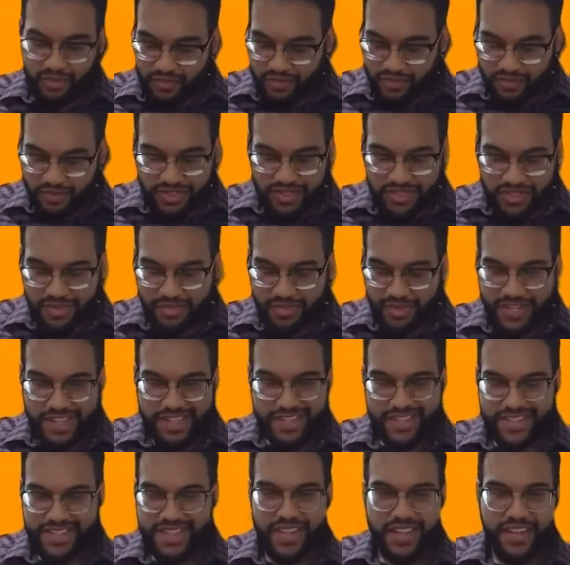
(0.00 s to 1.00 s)
What Sabrina
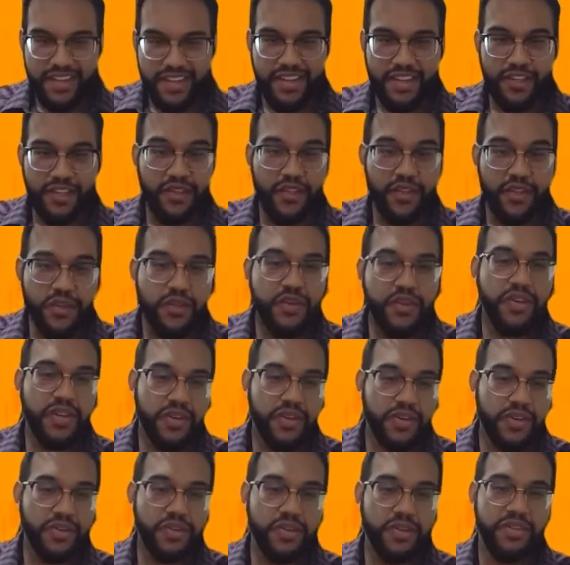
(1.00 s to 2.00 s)
said, you
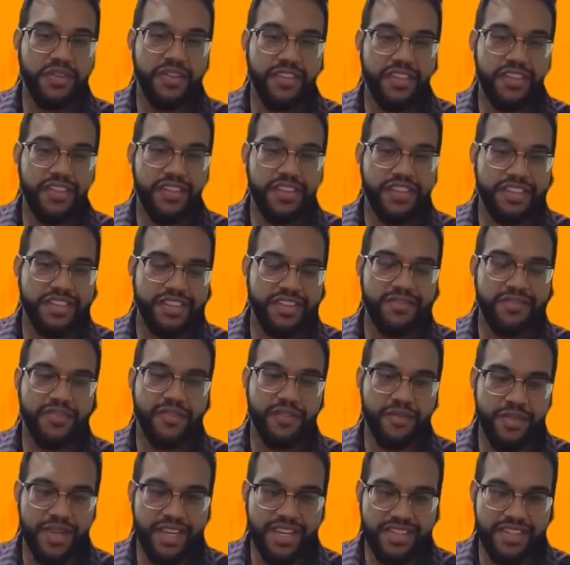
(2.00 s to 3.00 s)
know this
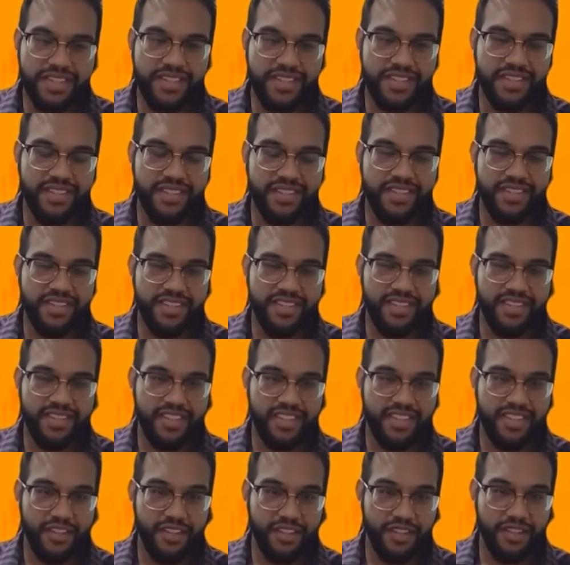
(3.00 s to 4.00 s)
information,
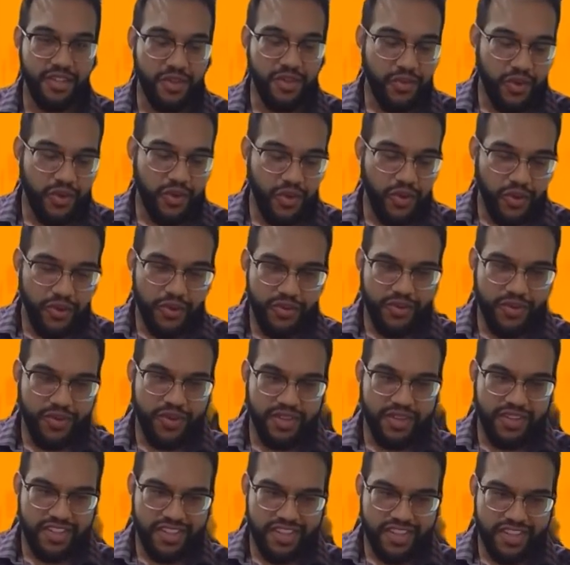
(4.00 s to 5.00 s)
you
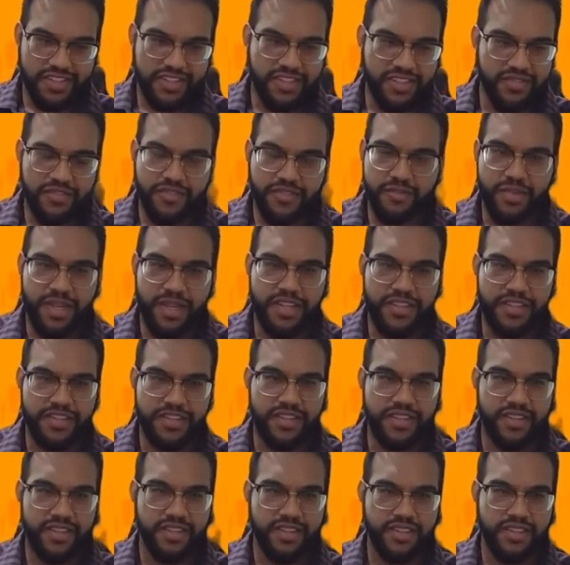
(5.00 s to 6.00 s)
own this
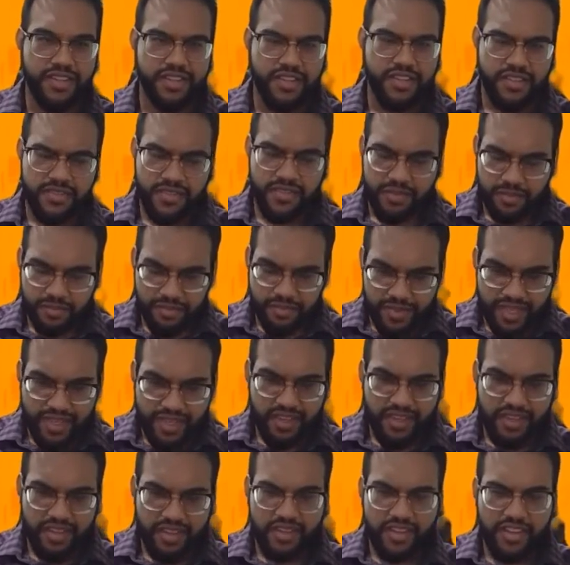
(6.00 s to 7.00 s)
information. So
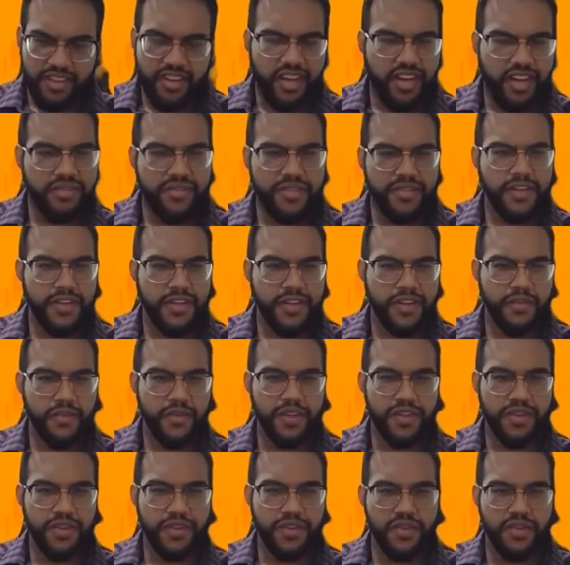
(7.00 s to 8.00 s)
be confident in
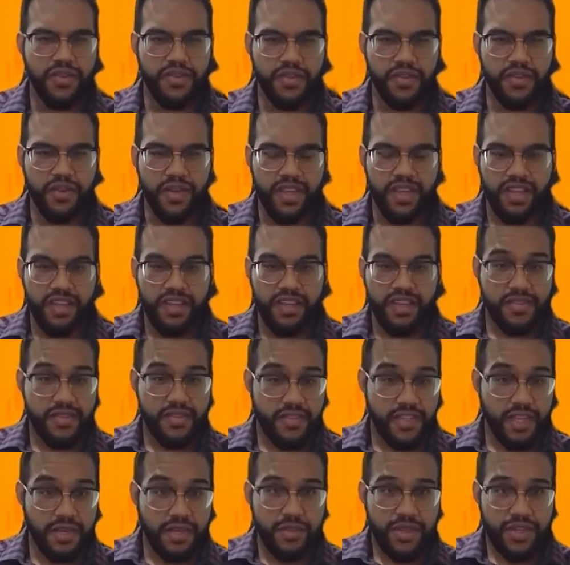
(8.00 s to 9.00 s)
what you do,
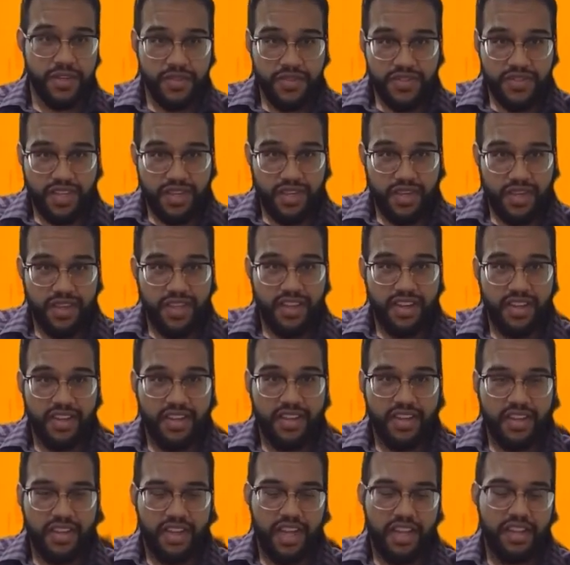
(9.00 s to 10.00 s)
step outside,
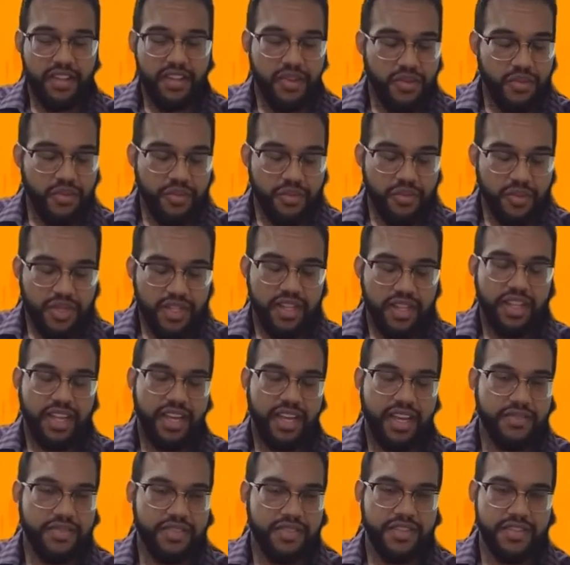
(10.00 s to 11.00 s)
and you will
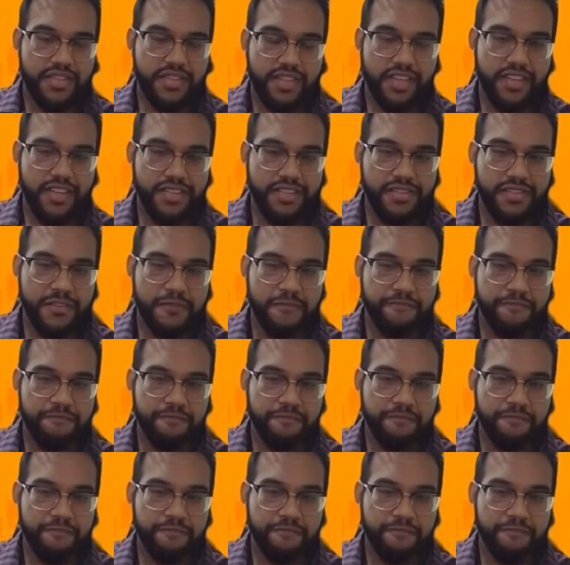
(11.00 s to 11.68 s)
have success.